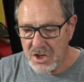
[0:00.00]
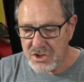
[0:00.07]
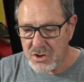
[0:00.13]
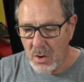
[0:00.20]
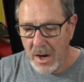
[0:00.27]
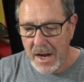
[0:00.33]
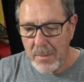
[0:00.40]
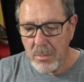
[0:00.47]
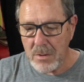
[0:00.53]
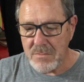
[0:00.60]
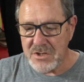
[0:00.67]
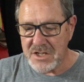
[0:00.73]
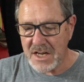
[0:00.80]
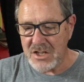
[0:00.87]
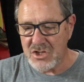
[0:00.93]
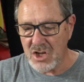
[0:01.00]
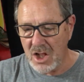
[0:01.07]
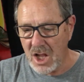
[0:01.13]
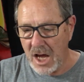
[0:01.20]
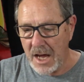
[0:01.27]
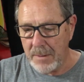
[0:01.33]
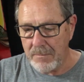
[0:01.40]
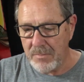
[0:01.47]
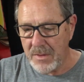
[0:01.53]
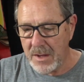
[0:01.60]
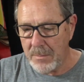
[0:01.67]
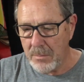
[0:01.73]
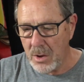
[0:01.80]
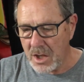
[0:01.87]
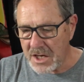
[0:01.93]
So Abram said to Lot,
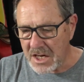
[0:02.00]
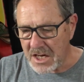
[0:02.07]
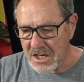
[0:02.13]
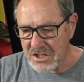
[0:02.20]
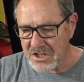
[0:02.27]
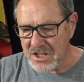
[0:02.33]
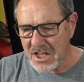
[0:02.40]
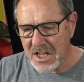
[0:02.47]
"Please,